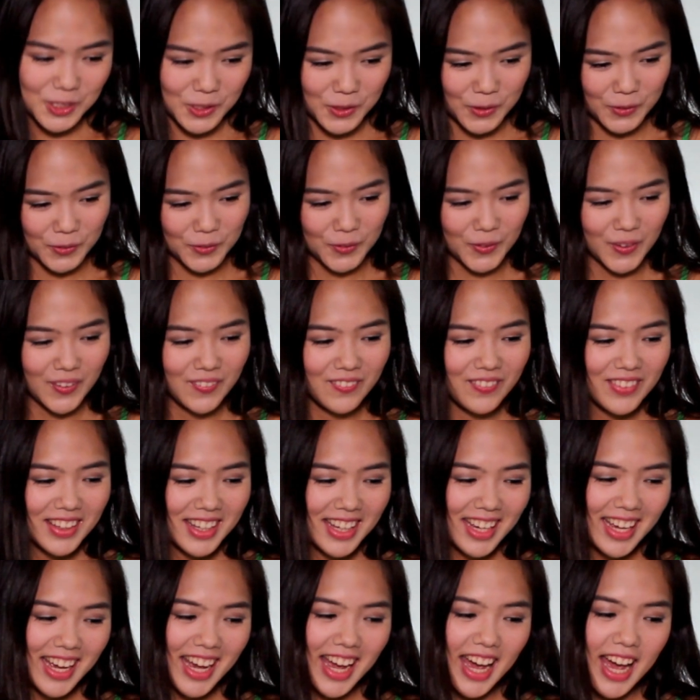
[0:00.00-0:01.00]
true
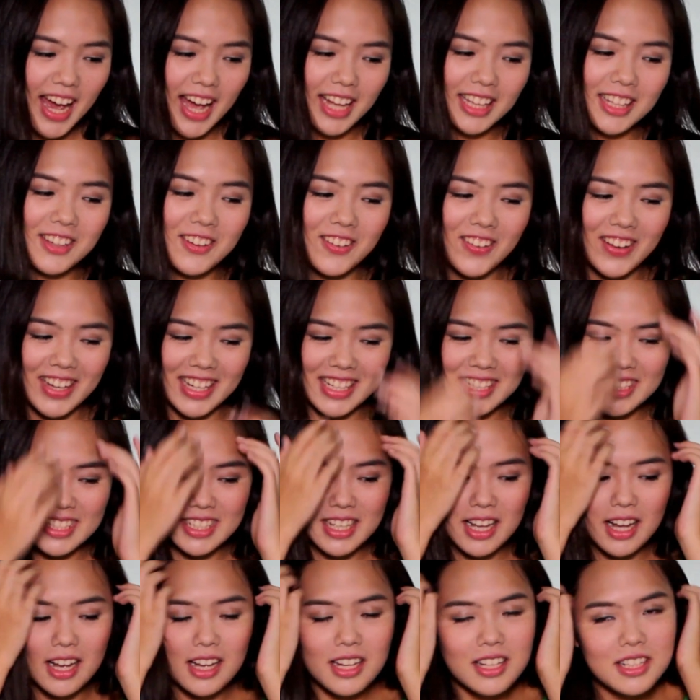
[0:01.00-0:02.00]
anyways
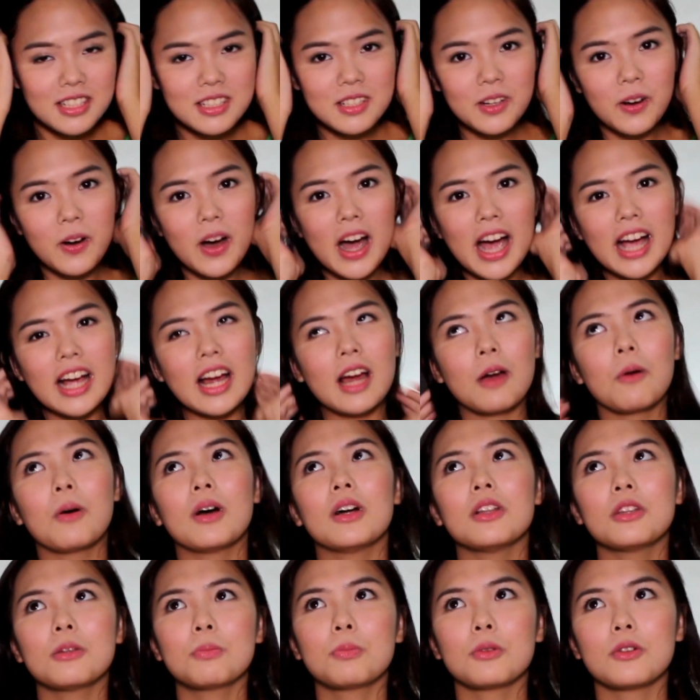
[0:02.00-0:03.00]
so I, I
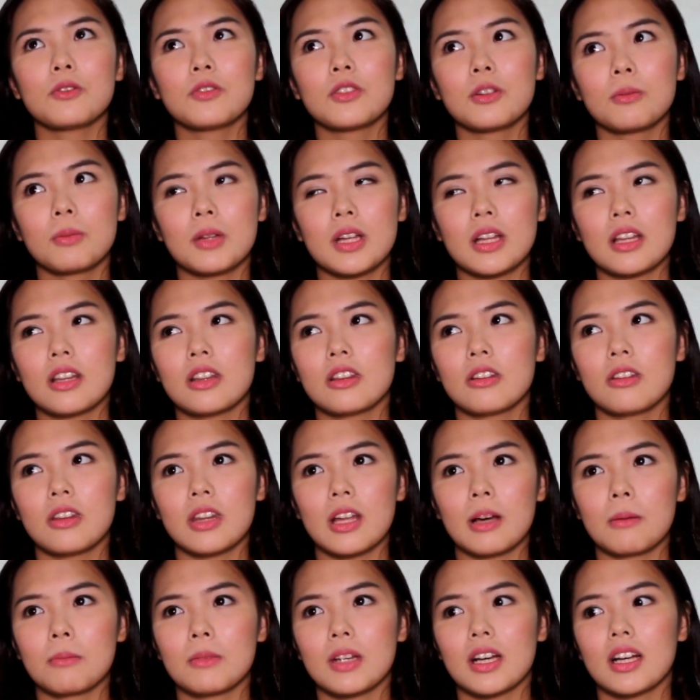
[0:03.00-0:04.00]
wanted to prove to, to
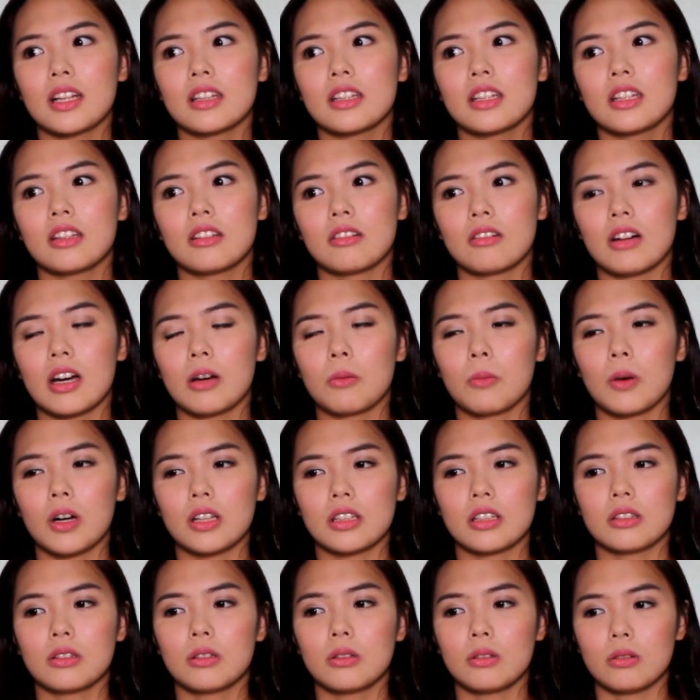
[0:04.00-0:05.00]
them that you know I
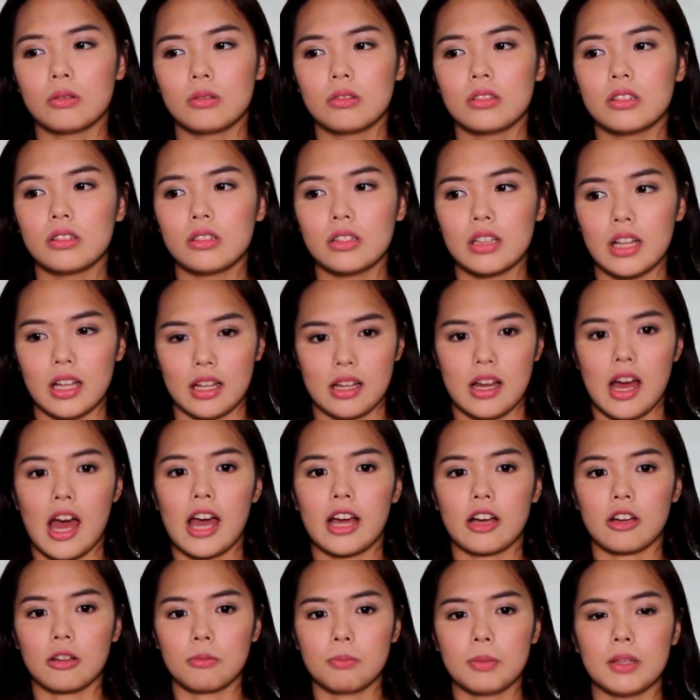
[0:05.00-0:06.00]
wanted to that
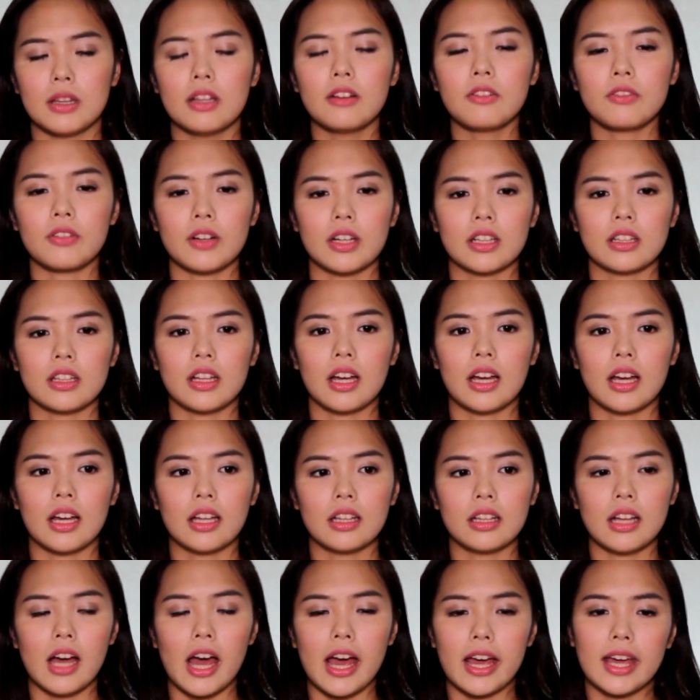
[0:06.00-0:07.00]
I could be different
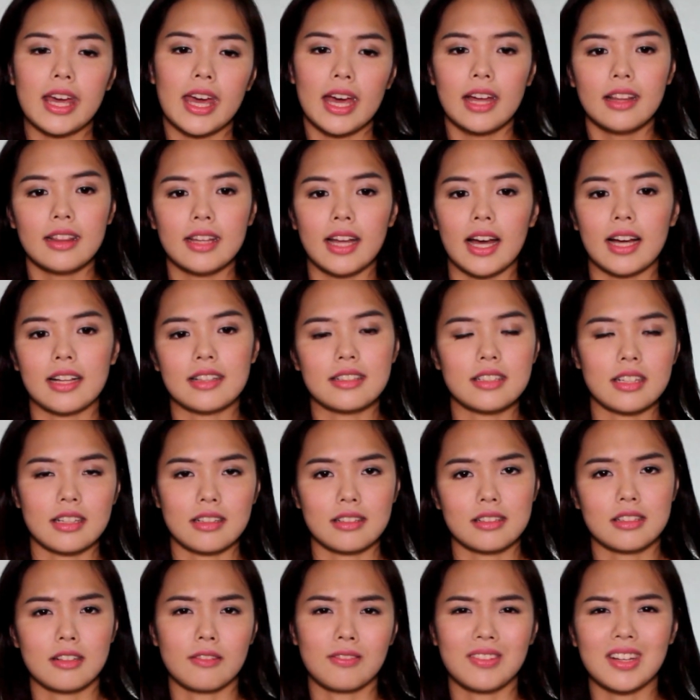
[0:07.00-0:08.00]
and I can dance
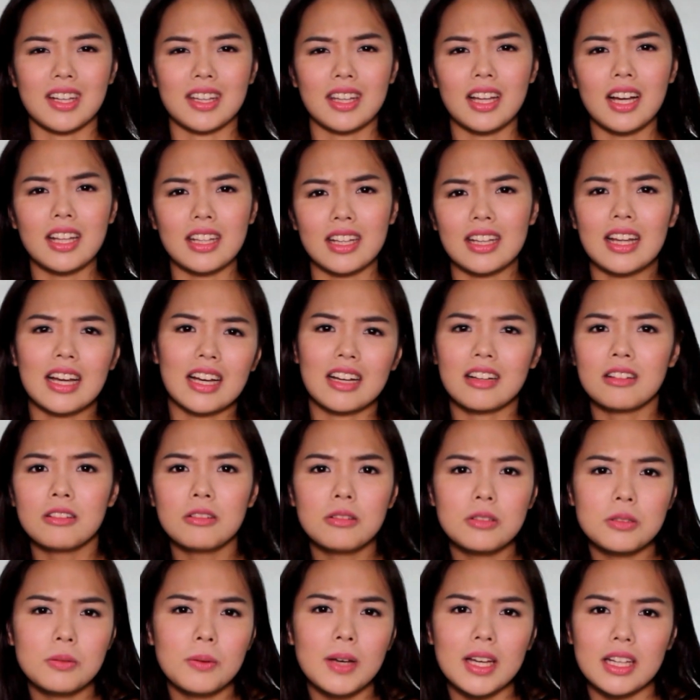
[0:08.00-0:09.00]
and stuff like that and I can
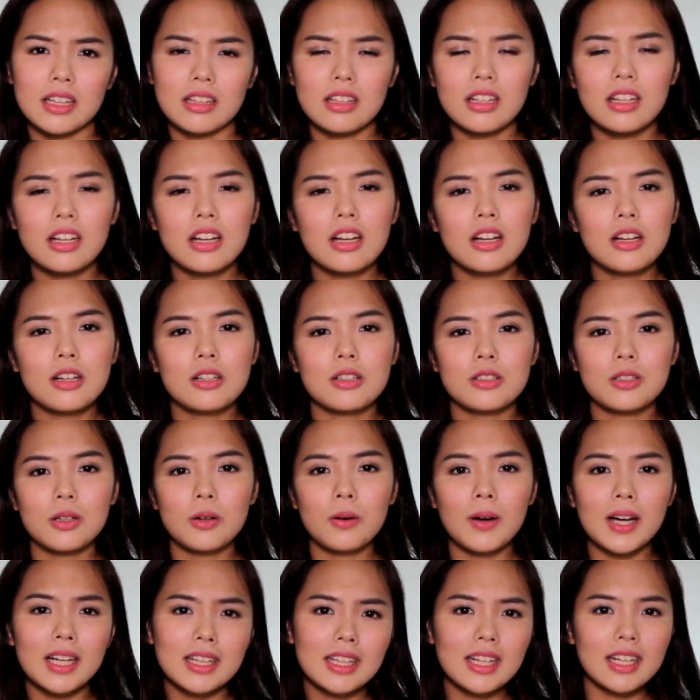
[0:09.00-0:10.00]
lose weight
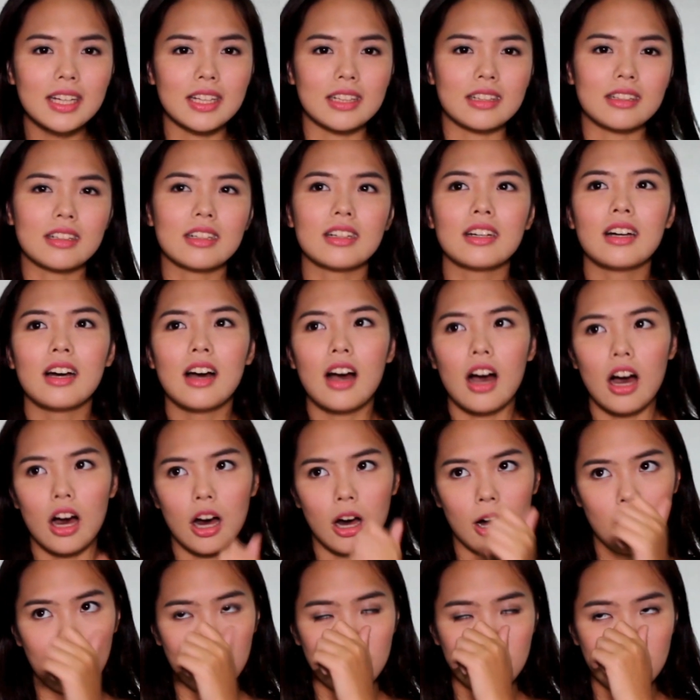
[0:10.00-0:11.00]
so I did
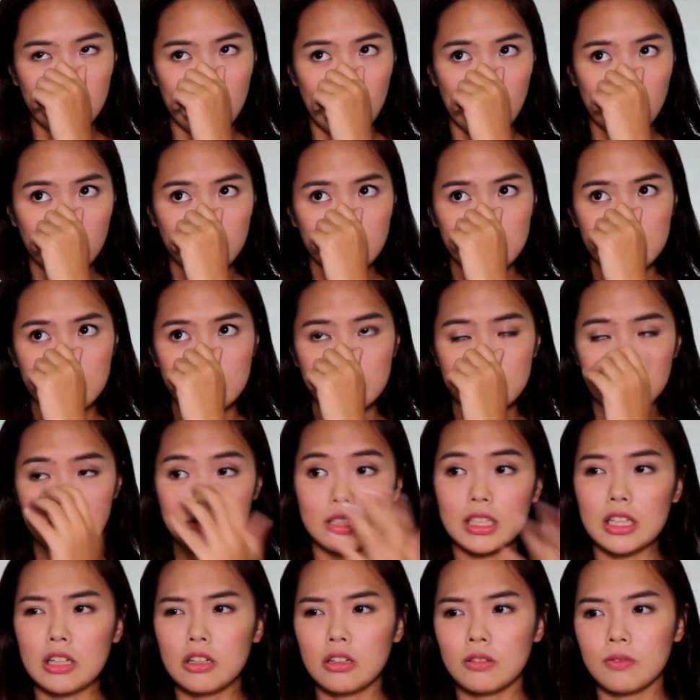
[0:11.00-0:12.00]
um, I was
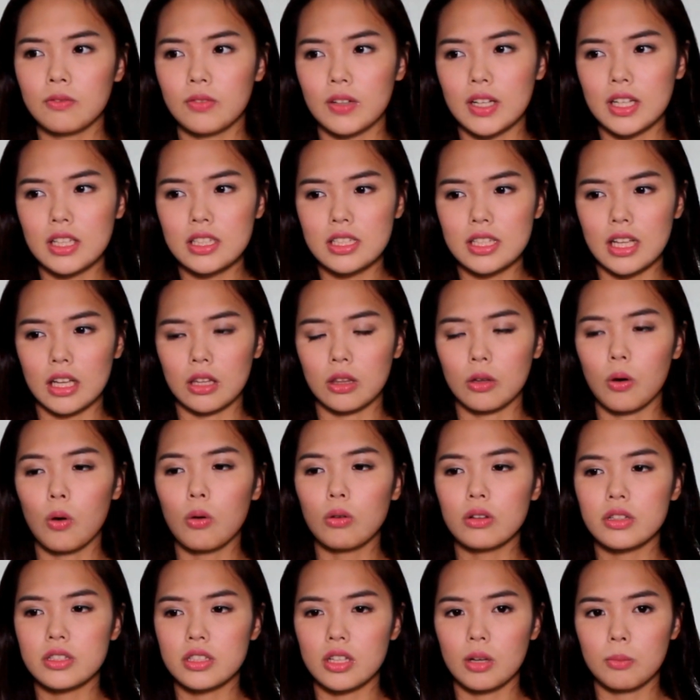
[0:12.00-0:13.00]
really convinced like the
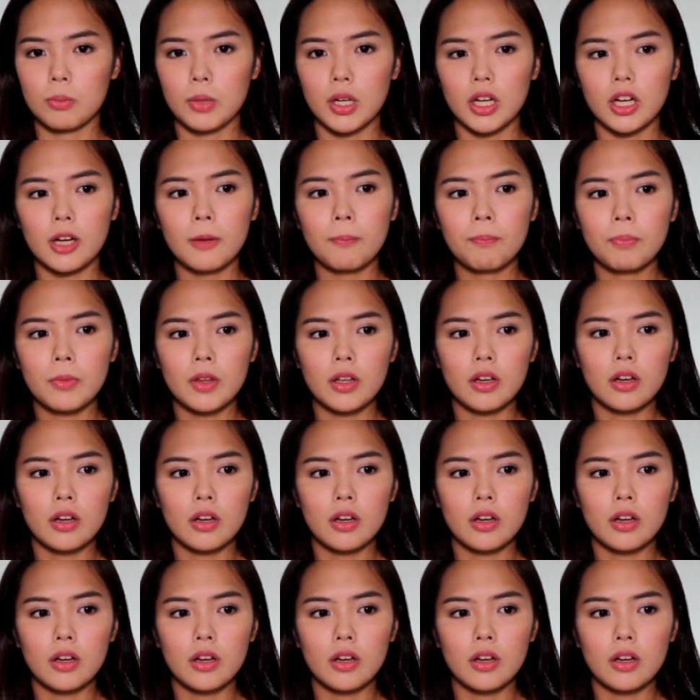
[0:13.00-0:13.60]
whole summer